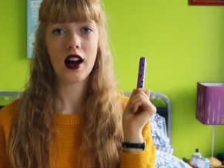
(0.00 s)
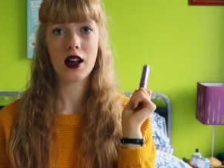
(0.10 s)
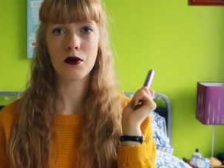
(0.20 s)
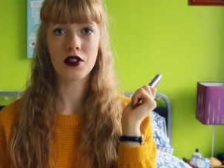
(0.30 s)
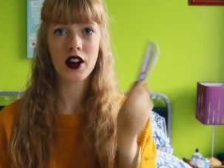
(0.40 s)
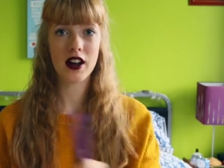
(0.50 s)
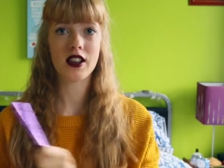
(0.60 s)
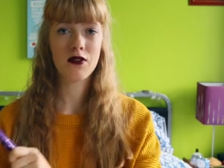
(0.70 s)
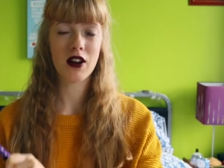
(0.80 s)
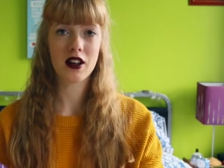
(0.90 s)
I would
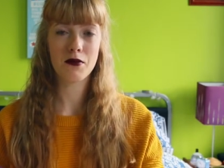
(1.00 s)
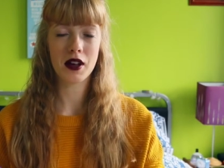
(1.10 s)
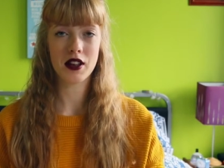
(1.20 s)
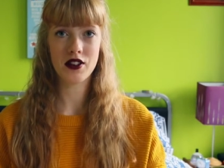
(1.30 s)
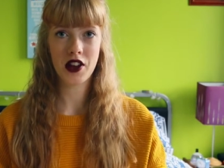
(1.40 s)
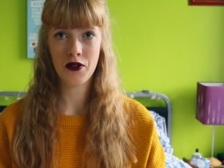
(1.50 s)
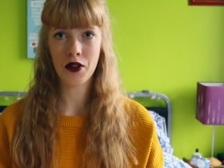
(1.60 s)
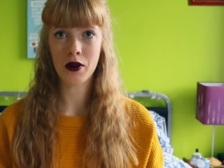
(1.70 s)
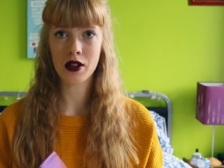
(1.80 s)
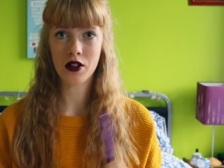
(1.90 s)
highly recommend if
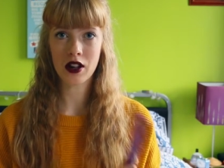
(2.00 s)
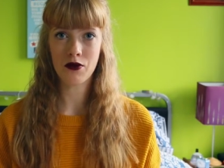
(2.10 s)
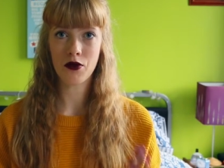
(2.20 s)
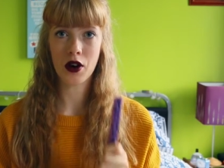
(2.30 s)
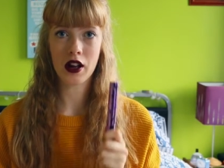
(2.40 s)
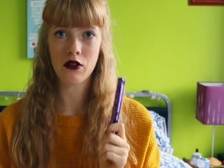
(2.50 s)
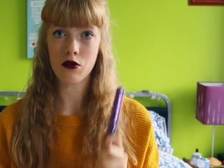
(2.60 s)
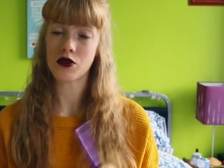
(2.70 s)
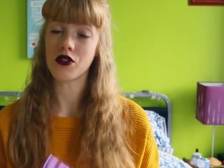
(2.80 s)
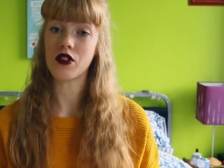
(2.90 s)
you are looking for a
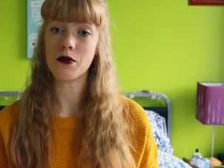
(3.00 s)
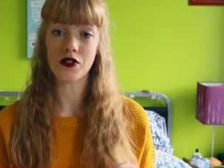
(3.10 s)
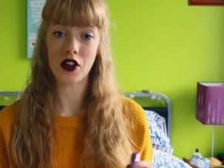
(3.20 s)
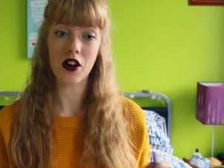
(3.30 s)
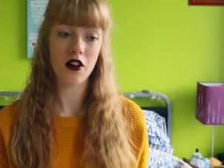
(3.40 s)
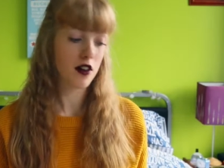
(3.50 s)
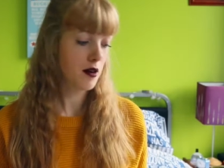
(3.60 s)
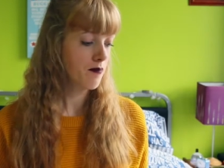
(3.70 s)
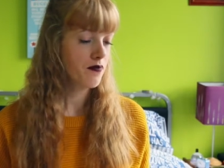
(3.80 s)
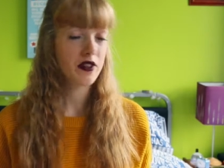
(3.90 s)
cruelty free mascara.
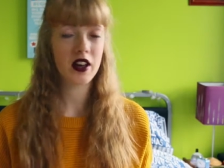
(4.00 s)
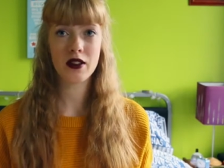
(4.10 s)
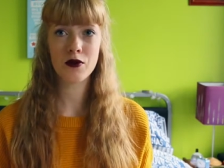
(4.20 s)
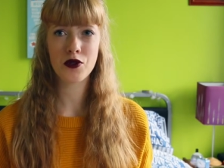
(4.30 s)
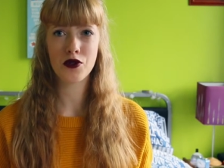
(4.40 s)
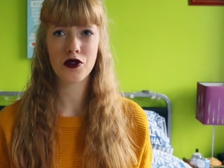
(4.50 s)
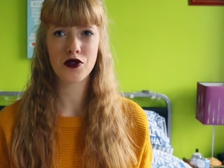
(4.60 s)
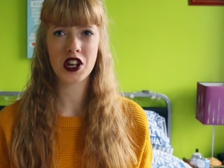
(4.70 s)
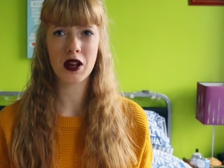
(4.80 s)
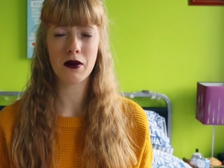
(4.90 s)
And it was also
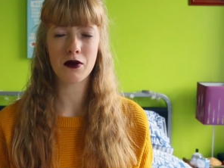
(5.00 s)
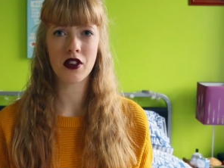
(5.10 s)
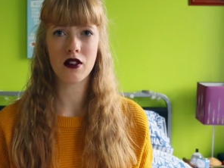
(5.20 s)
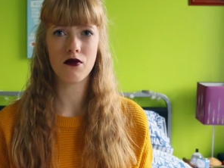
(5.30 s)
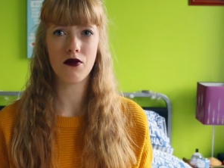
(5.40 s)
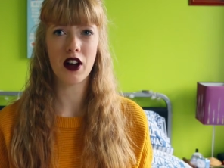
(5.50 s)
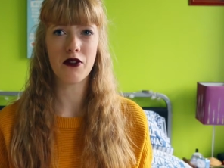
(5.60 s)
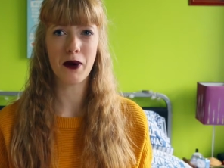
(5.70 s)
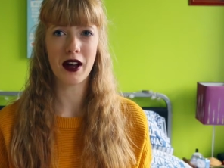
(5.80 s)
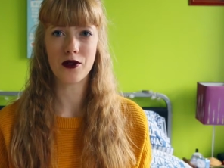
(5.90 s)
cheap, it was like
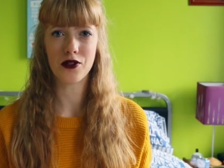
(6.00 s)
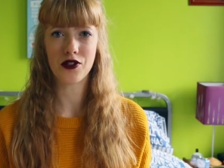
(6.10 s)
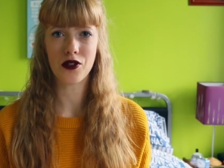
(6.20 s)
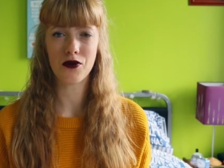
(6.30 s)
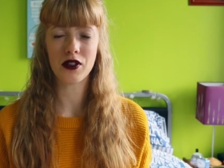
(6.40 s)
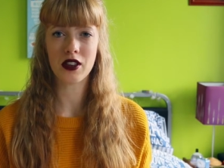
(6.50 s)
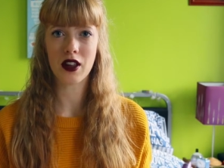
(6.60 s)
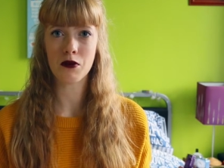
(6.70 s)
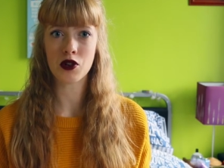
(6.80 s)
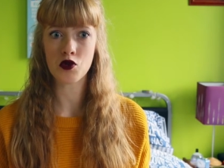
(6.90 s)
£5 or something like
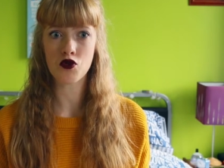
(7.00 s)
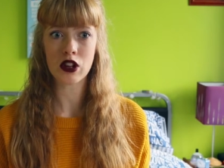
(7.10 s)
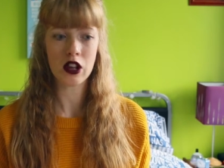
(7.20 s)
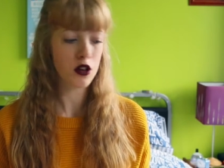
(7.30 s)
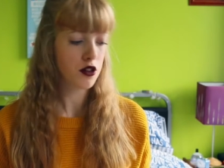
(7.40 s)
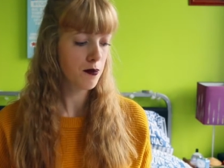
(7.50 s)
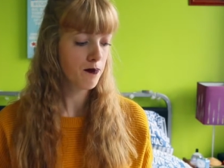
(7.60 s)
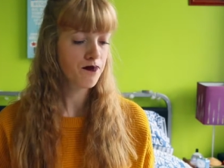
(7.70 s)
that, which was really good.